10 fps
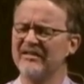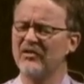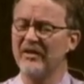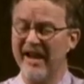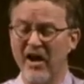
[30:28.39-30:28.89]

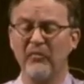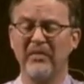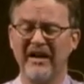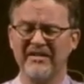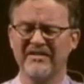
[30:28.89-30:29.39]
Lord,
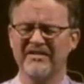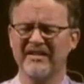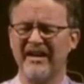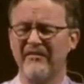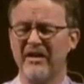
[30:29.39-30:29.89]
help us.
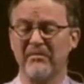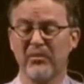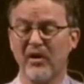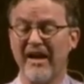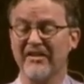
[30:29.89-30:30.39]
I want
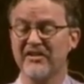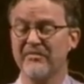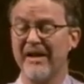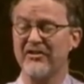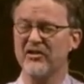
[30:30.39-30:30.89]
to pray
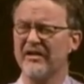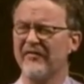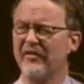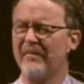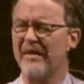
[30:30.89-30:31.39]
especially
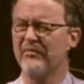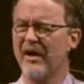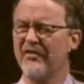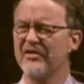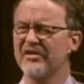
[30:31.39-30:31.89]
for my
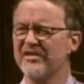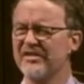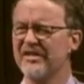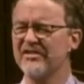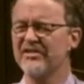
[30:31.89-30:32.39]
brothers and
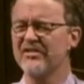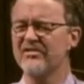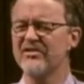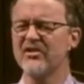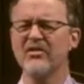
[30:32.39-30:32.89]

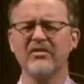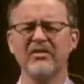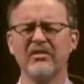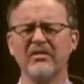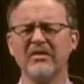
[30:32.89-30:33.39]
sisters
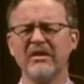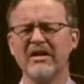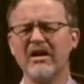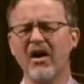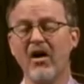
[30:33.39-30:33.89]
who
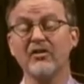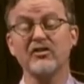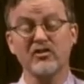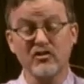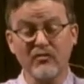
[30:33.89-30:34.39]
are
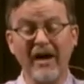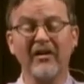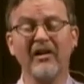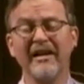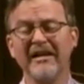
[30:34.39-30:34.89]

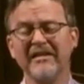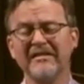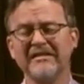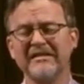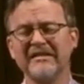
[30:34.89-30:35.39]
struggling
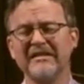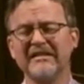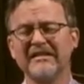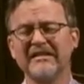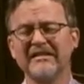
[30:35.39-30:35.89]

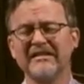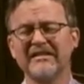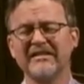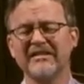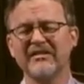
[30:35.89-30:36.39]

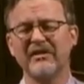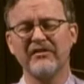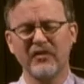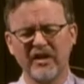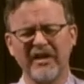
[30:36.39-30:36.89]

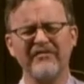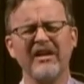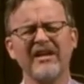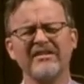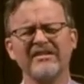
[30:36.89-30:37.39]
with
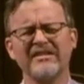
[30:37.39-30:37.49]
forgiveness